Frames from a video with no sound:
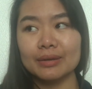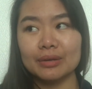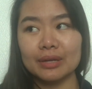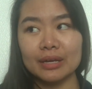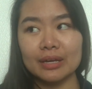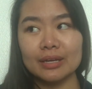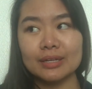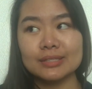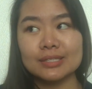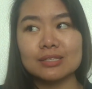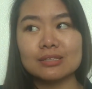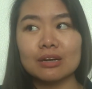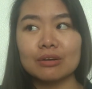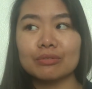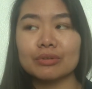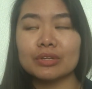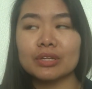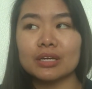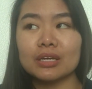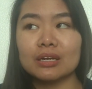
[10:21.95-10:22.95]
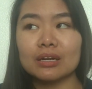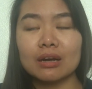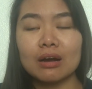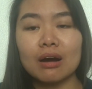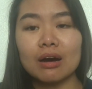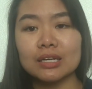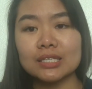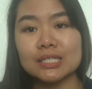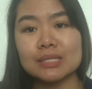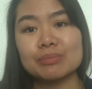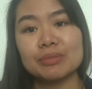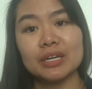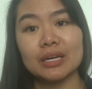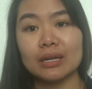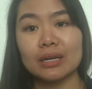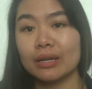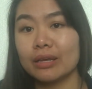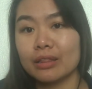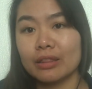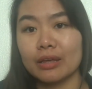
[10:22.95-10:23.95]
it's not really going to cost me
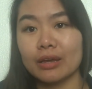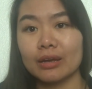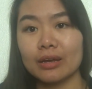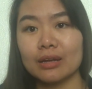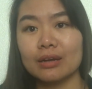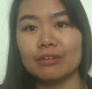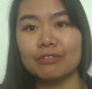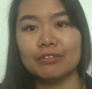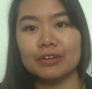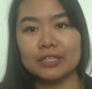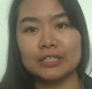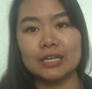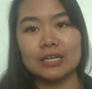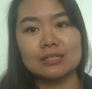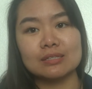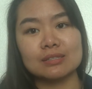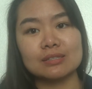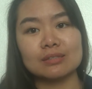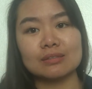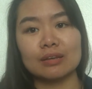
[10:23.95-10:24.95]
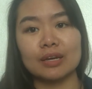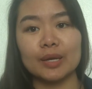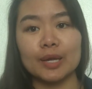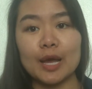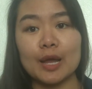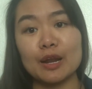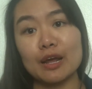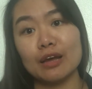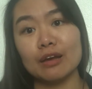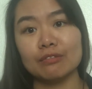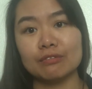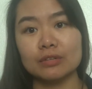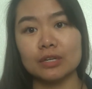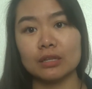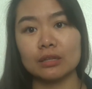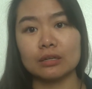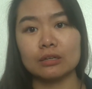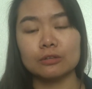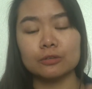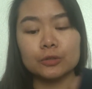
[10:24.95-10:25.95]
anything. And if it does, again, I have
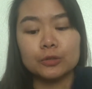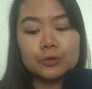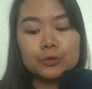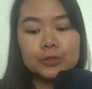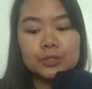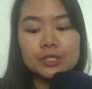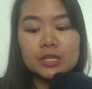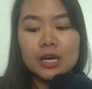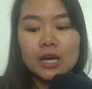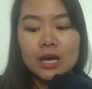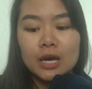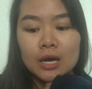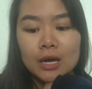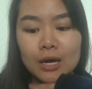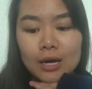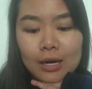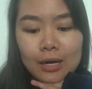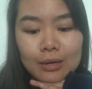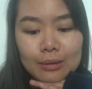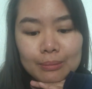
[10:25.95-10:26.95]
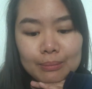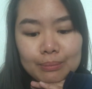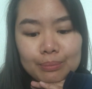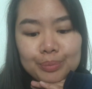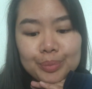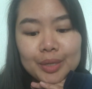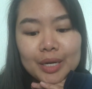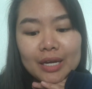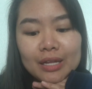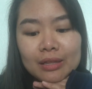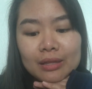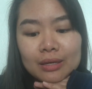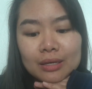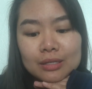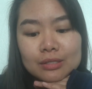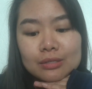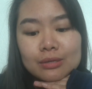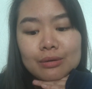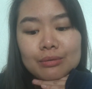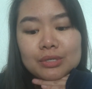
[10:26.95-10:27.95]
nothing to lose. But I think
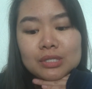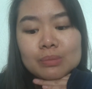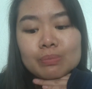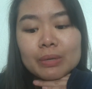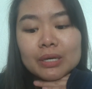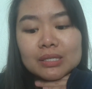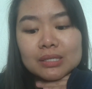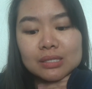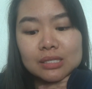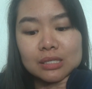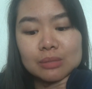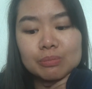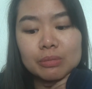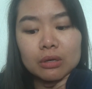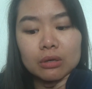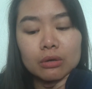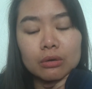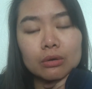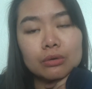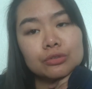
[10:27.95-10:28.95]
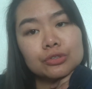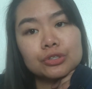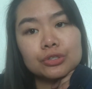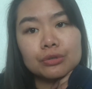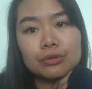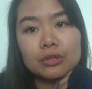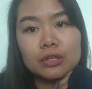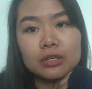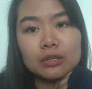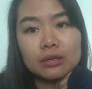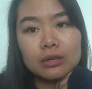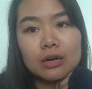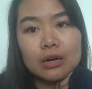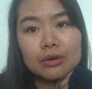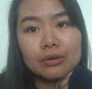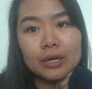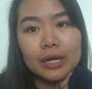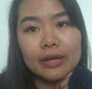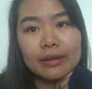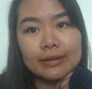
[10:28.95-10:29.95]
it's always best to speak your own truth,
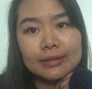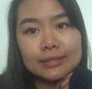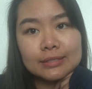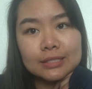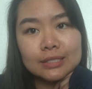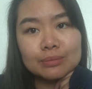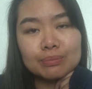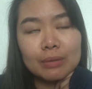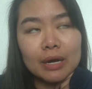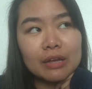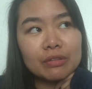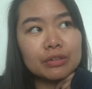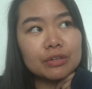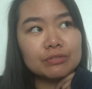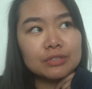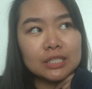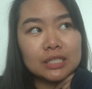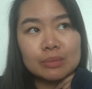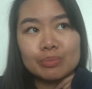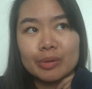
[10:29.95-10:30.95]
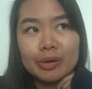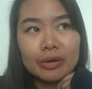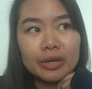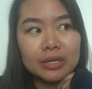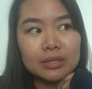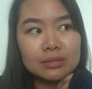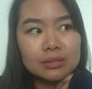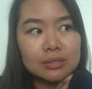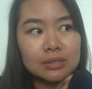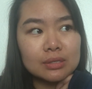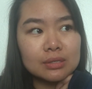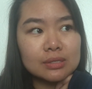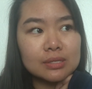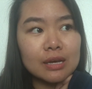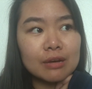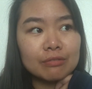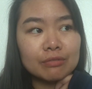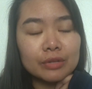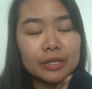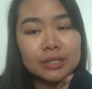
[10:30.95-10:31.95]
and my lived experiences
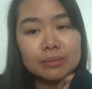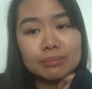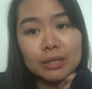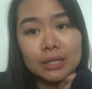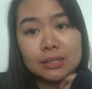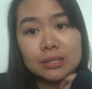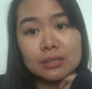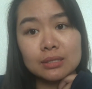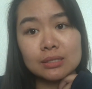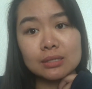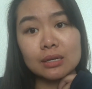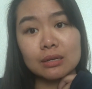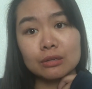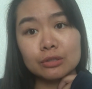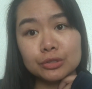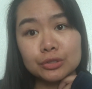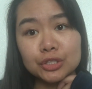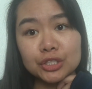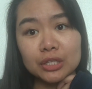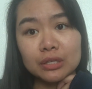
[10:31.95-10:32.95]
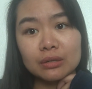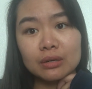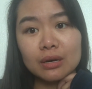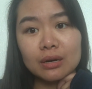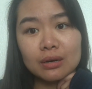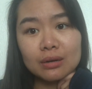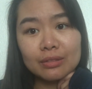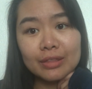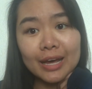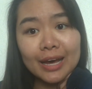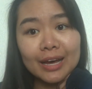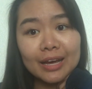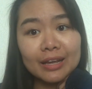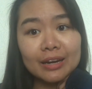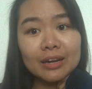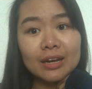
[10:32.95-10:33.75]
have led me to this conclusion that